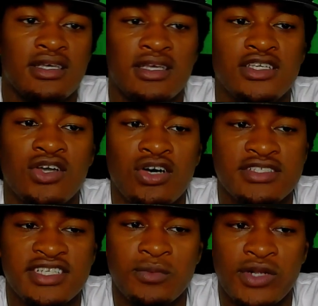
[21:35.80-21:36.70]
Y'all
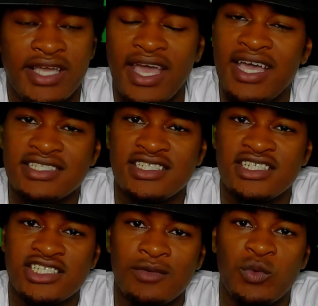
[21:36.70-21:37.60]
see where Cash
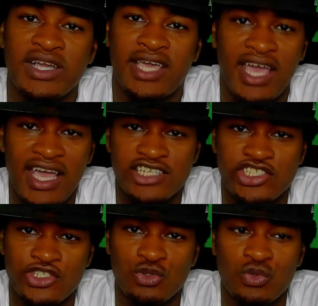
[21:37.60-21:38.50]
just when Cash
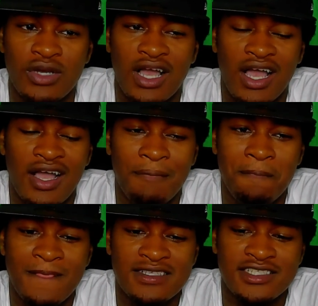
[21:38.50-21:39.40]
shoot,
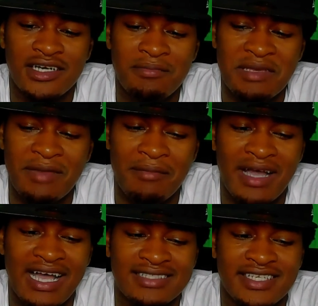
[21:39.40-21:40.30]
something in my
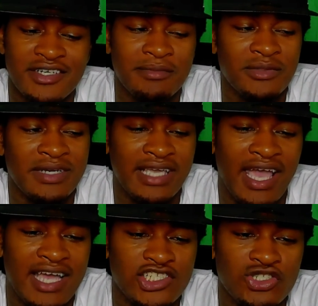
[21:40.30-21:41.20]
mind tell me when
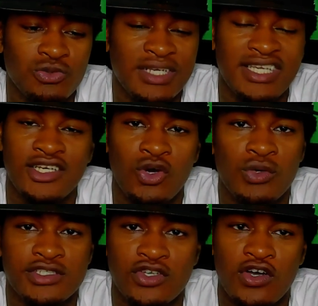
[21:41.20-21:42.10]
Cash shoot, he know
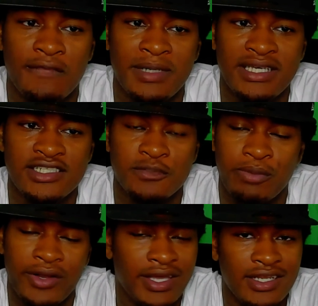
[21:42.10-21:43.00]
it's off, but he just
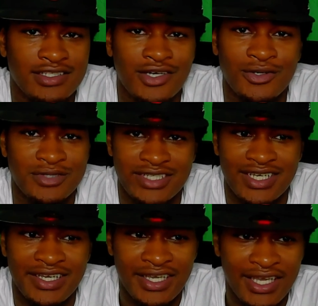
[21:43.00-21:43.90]
praying this goes
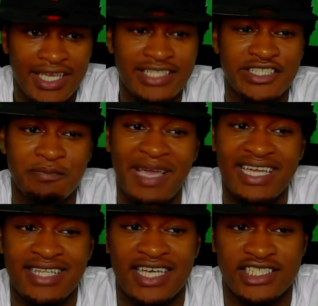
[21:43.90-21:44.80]
in. He just
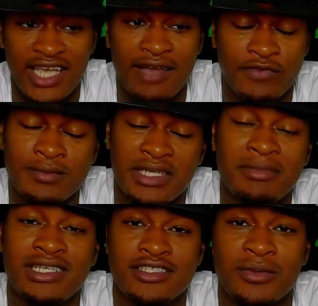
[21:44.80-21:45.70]
made that shot from
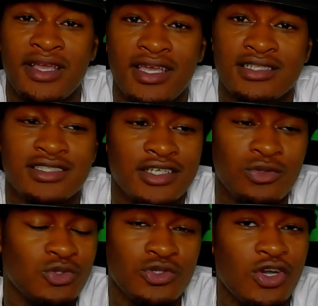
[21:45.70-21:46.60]
limitless range. Little
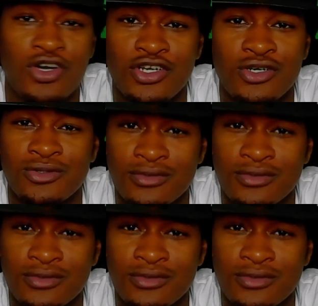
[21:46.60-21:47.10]
do y'all know.